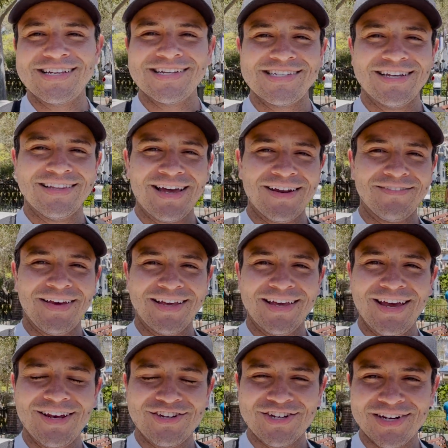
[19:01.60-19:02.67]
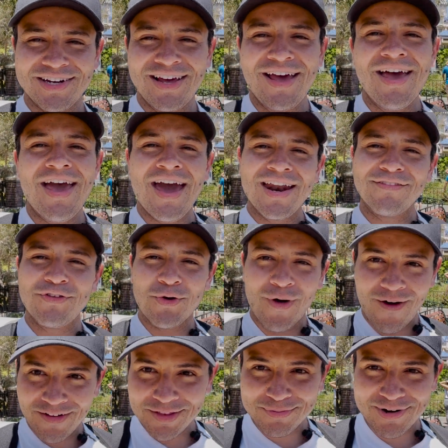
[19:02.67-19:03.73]
Disneyland vacation. And if you
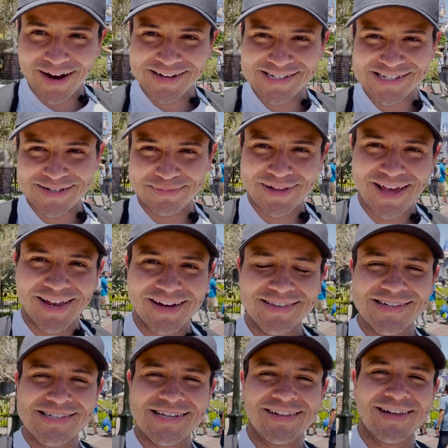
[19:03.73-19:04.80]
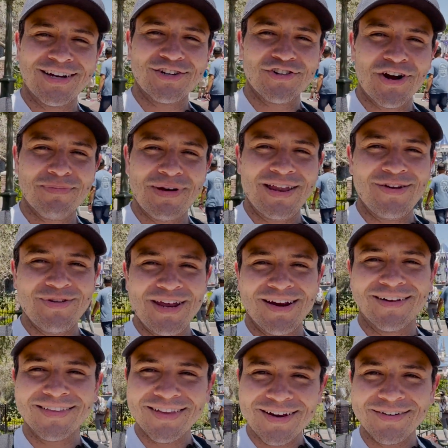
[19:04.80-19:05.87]
are in the process of planning a Disneyland trip and you need
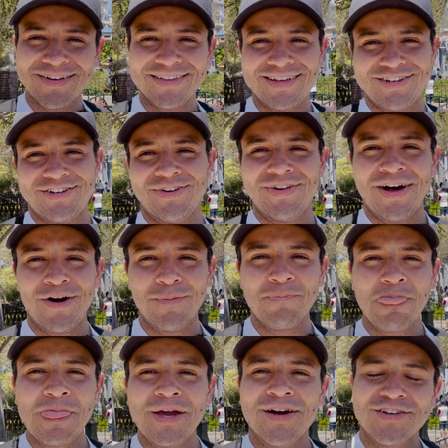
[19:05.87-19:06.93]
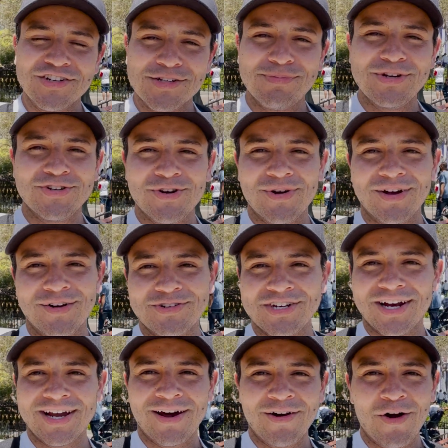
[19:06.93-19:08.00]
a little additional help, just be sure to go
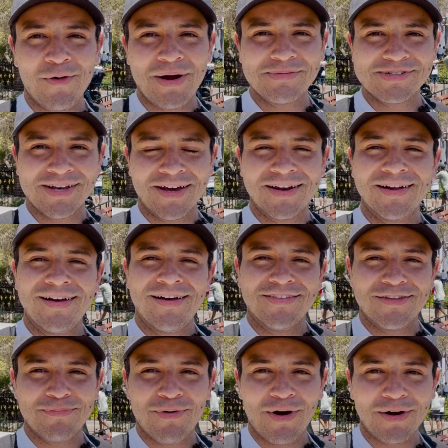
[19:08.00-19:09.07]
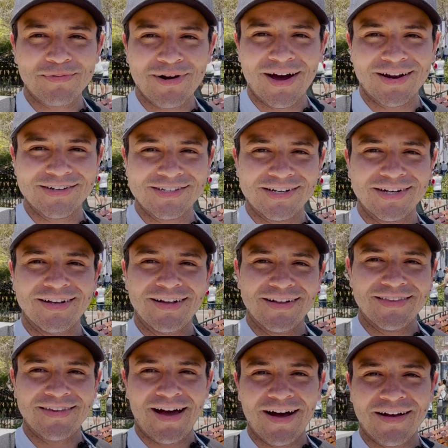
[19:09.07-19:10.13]
check out our website,
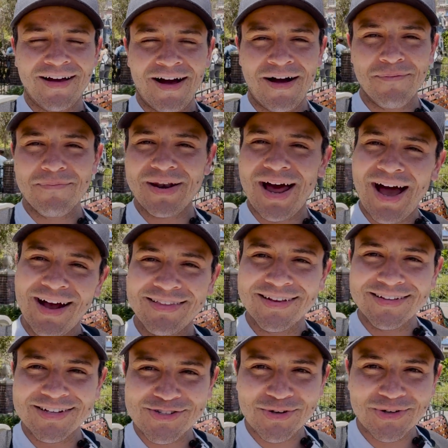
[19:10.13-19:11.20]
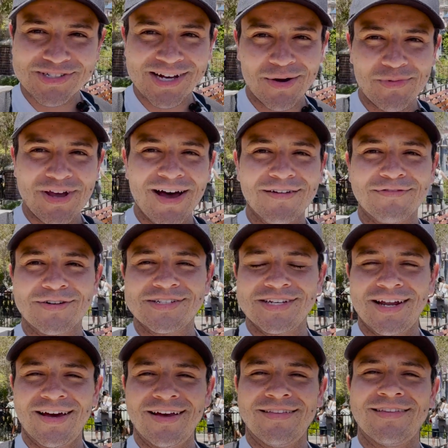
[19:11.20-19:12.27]
theparkprodigy.com. But I think that's all the time we have for
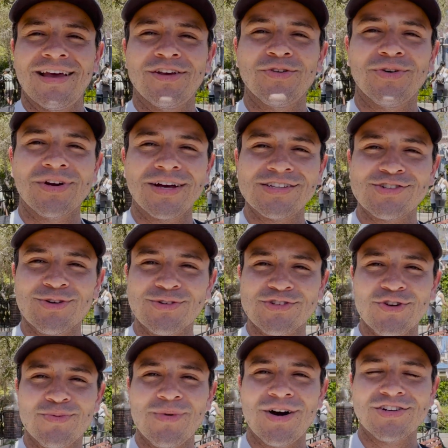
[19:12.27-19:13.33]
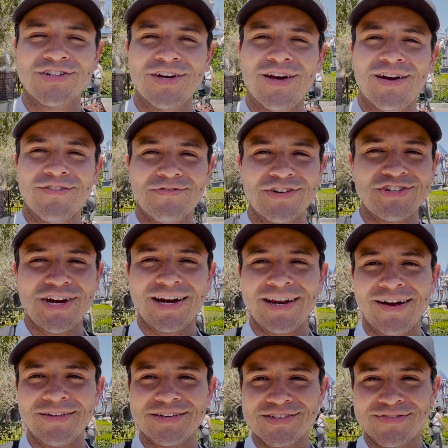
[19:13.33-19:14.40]
today. Thank you all again so much for
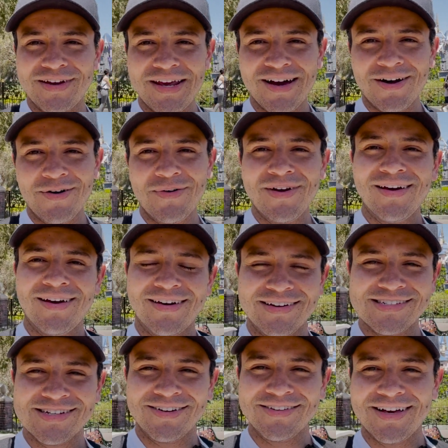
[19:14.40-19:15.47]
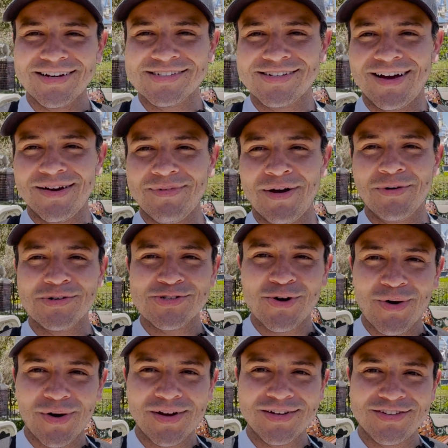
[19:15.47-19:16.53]
checking out this video. And until next time, I will
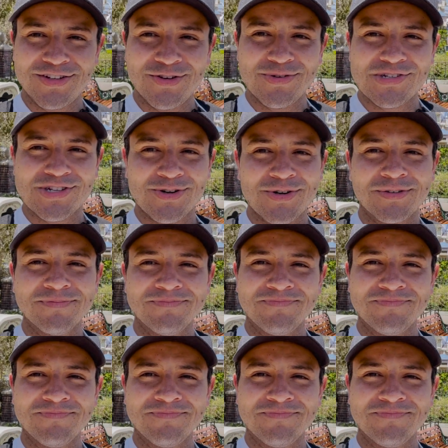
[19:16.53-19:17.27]
talk to you soon.